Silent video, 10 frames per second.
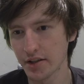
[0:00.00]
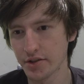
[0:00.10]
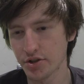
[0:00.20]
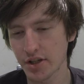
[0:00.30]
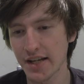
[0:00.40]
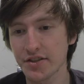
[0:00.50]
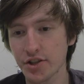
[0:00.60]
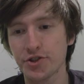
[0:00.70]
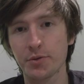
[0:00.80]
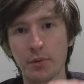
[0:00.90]
just as a
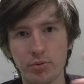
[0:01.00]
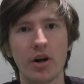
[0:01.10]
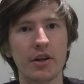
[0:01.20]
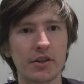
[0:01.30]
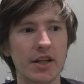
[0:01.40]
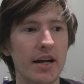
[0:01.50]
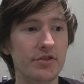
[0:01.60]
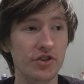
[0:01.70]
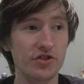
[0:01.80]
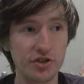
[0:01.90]
consumer product,
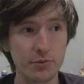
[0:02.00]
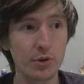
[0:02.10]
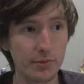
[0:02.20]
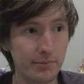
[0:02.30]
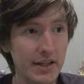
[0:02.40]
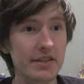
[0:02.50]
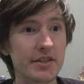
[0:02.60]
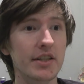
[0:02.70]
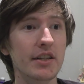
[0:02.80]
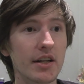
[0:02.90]
as a consumer
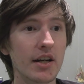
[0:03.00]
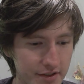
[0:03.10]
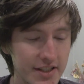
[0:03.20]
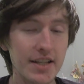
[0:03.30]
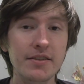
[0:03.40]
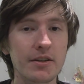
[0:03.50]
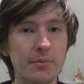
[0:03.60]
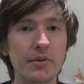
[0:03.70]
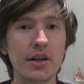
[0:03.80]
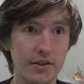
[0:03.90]
PC
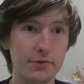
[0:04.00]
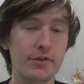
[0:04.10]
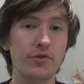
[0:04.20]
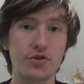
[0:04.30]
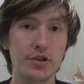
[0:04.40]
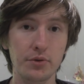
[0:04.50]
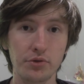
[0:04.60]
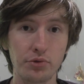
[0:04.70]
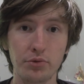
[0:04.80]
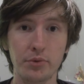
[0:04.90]
system, it was the first
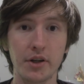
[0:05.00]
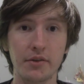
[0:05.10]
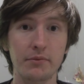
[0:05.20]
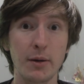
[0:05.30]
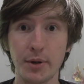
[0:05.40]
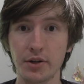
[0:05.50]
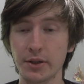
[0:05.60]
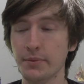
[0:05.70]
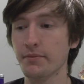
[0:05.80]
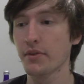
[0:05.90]
liquid-cooled one,
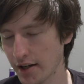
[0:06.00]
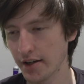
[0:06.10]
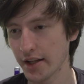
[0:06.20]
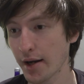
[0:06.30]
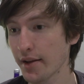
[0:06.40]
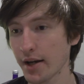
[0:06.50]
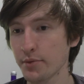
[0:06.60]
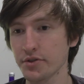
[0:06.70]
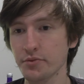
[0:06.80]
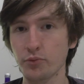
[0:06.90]
apparently. That
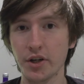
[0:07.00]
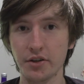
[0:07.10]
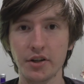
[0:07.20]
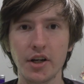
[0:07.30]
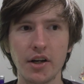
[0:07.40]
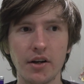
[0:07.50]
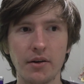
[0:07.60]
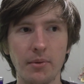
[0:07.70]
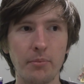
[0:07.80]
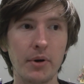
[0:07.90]
was weird,
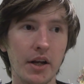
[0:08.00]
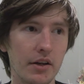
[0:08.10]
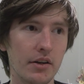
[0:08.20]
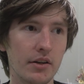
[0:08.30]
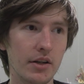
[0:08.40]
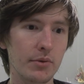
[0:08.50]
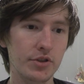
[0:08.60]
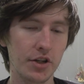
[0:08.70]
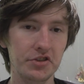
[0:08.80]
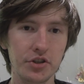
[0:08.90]
but it was
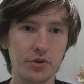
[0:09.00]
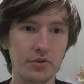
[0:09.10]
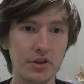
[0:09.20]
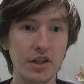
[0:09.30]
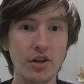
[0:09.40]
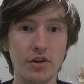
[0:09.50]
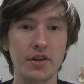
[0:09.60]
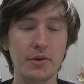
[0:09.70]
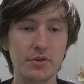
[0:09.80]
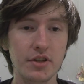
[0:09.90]
also
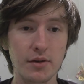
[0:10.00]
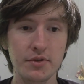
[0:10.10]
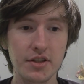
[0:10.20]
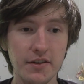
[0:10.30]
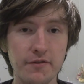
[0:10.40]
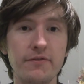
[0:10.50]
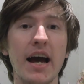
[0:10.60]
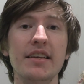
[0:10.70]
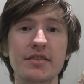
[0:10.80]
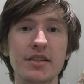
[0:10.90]
it was the
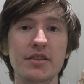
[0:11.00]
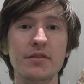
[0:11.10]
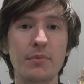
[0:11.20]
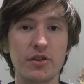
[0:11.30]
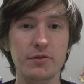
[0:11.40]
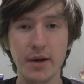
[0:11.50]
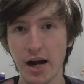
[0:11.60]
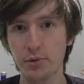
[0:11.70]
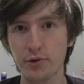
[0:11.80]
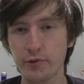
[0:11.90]
fastest, most
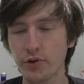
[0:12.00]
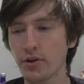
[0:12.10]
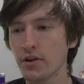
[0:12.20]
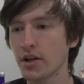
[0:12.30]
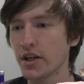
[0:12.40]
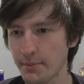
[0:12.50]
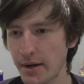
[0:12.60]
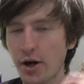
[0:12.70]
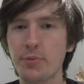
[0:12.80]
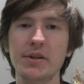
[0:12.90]
powerful
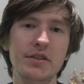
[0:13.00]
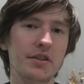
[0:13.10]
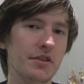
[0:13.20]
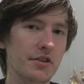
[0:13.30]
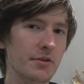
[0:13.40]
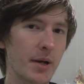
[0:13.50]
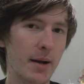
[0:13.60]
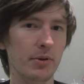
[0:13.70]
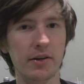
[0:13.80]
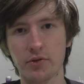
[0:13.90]
PowerPC system
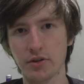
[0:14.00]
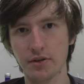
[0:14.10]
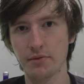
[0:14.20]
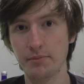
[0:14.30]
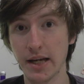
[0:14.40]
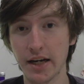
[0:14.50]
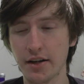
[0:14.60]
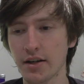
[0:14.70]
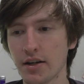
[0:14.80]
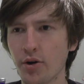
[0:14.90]
Apple ever
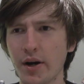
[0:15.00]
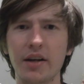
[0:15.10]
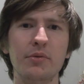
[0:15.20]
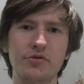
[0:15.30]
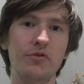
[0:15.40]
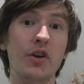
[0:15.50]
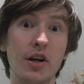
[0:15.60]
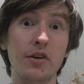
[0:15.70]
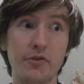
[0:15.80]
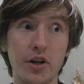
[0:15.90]
made. Oh, and it was
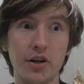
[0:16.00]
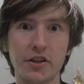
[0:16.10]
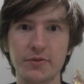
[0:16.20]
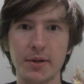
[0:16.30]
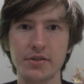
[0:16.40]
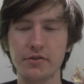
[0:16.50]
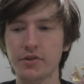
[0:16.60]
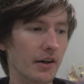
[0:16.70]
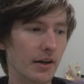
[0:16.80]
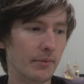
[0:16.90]
very, very expensive.
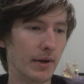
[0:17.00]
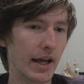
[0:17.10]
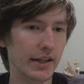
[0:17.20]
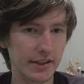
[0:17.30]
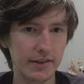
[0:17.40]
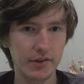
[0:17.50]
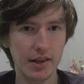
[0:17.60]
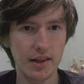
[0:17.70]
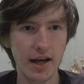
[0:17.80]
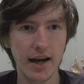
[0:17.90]
And
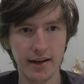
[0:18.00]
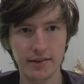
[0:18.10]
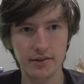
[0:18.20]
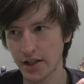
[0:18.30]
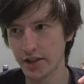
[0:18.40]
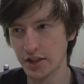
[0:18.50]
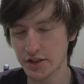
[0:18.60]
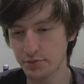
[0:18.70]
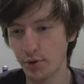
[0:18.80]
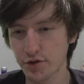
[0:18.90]
given that, in
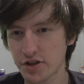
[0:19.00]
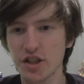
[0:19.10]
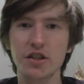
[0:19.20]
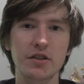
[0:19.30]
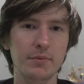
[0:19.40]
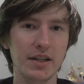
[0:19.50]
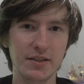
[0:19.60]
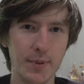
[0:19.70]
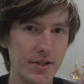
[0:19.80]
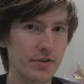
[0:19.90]
its most
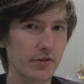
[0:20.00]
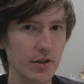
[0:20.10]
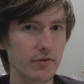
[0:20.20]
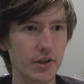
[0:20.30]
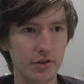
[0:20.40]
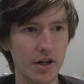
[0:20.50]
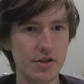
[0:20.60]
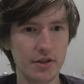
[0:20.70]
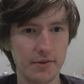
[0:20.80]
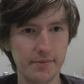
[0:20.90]
expensive
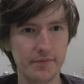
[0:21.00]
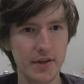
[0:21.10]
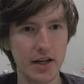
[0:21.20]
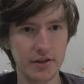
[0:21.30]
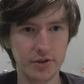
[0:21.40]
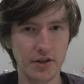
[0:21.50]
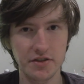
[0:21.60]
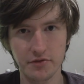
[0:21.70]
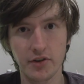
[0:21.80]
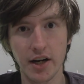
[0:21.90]
configuration, in
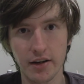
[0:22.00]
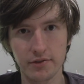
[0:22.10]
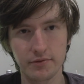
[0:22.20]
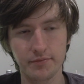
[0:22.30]
2005.